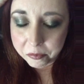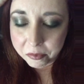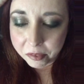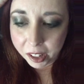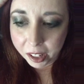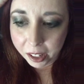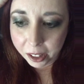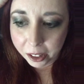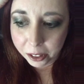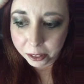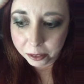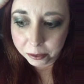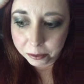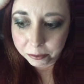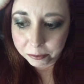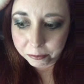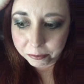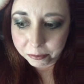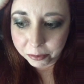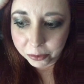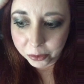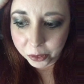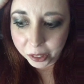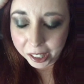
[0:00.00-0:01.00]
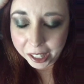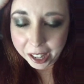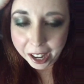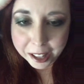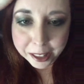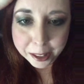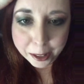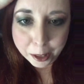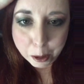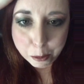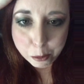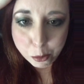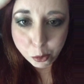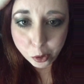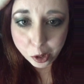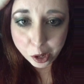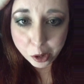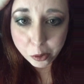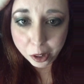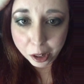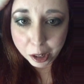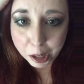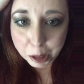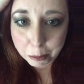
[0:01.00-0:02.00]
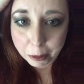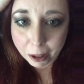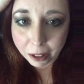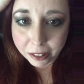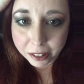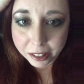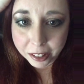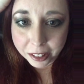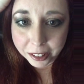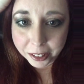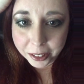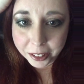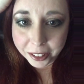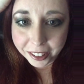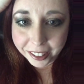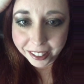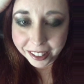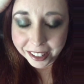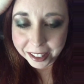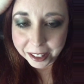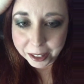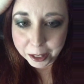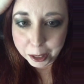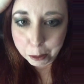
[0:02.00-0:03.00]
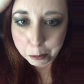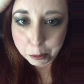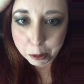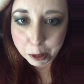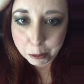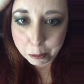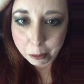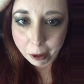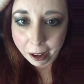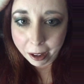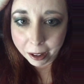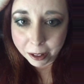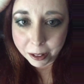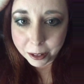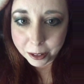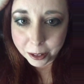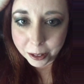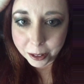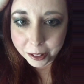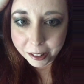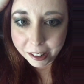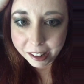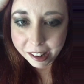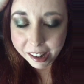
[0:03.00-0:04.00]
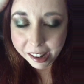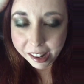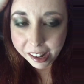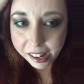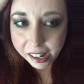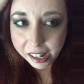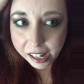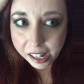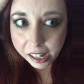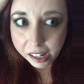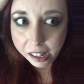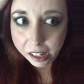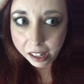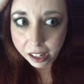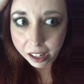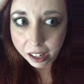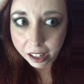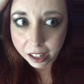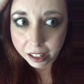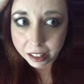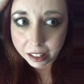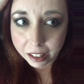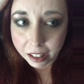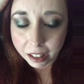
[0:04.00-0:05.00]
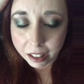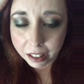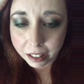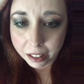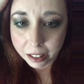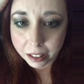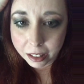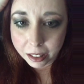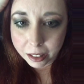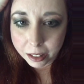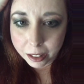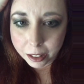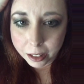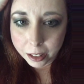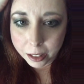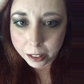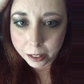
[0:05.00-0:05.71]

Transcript: you know, when I got to that point where I was about to unzip his pants, he says,